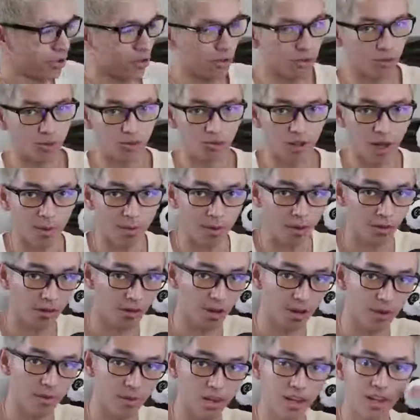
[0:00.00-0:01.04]
sure to drop a
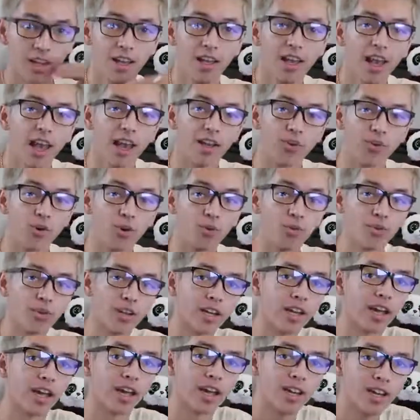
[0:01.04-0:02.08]
comment, and don't
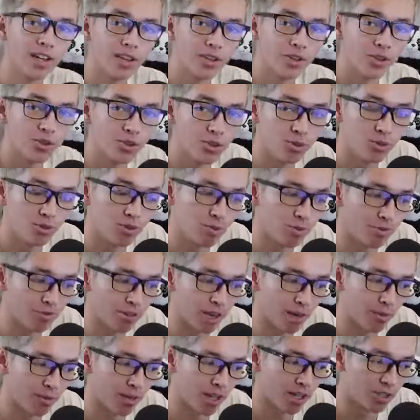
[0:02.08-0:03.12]
forget to
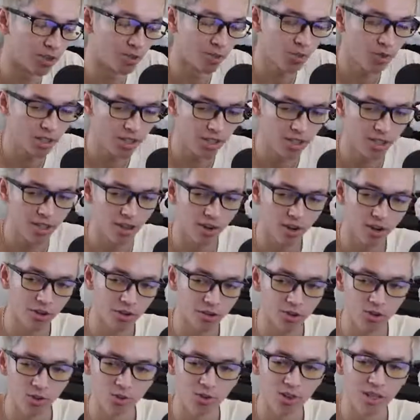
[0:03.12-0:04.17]
subscribe, guys. We
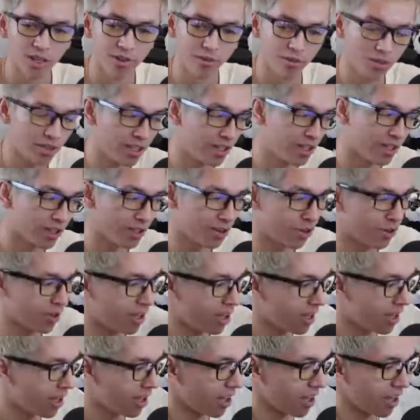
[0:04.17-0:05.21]
are doing a
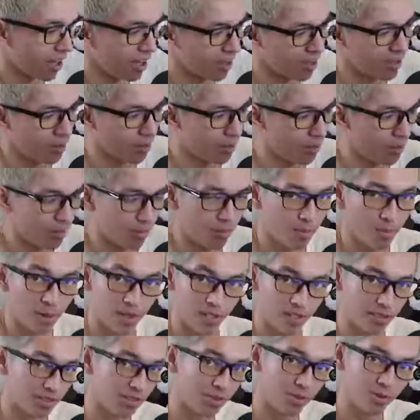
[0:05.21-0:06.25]
video
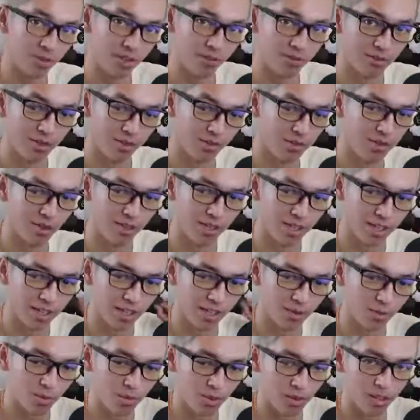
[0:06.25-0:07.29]
basically whenever I feel
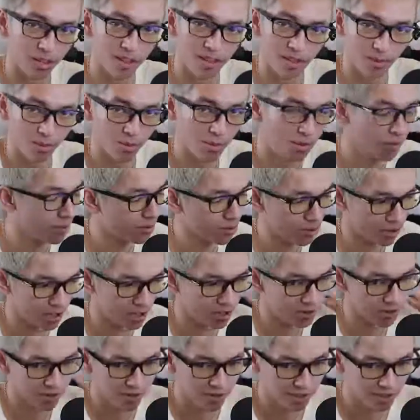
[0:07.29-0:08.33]
like it, but I'm
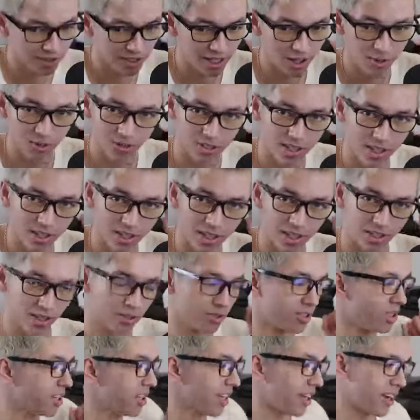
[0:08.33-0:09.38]
trying to do every other day. We'll see how that
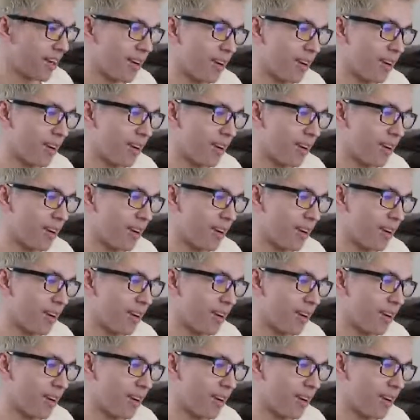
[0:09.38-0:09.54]
goes.